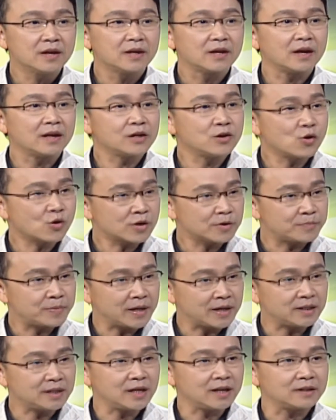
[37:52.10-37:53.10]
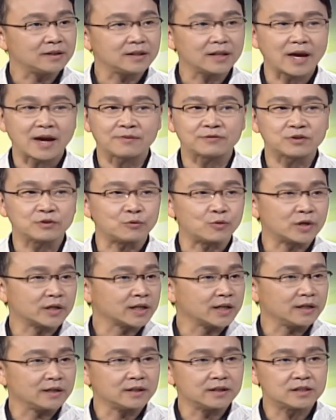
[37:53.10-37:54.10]
In your opinion, after
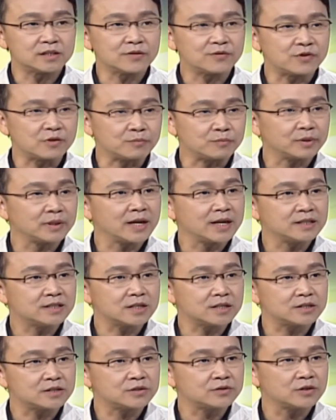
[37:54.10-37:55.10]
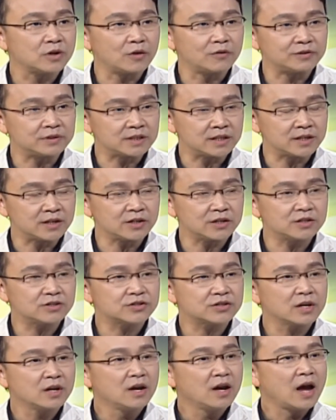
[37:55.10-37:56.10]
working in different places over the
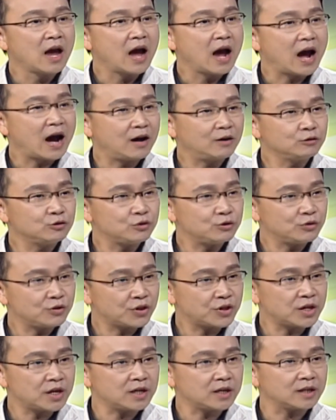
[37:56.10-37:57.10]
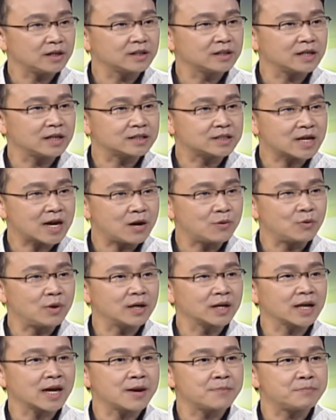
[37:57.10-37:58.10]
years, how do you think that
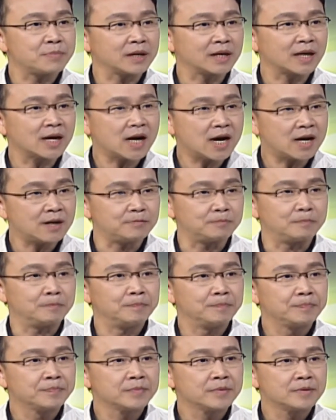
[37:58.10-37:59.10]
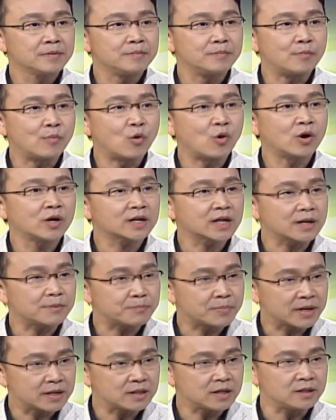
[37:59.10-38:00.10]
Taiwan can become more
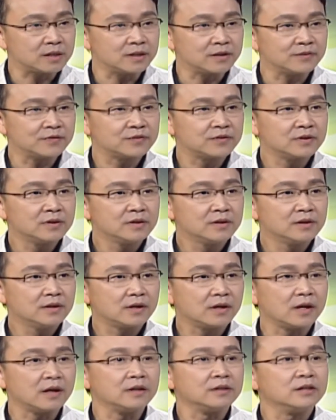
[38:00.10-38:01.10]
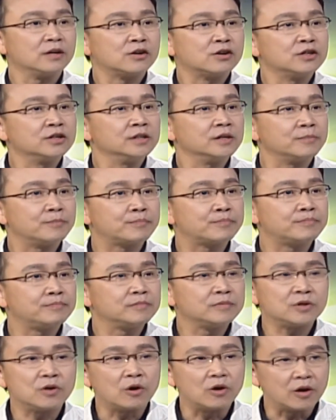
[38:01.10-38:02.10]
competitive and earn the,
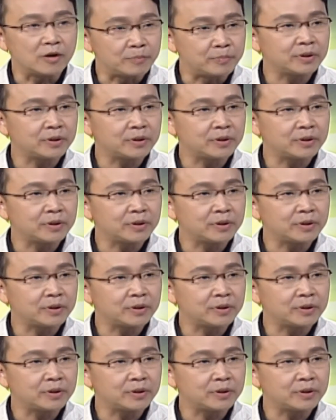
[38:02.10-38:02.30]
you know, a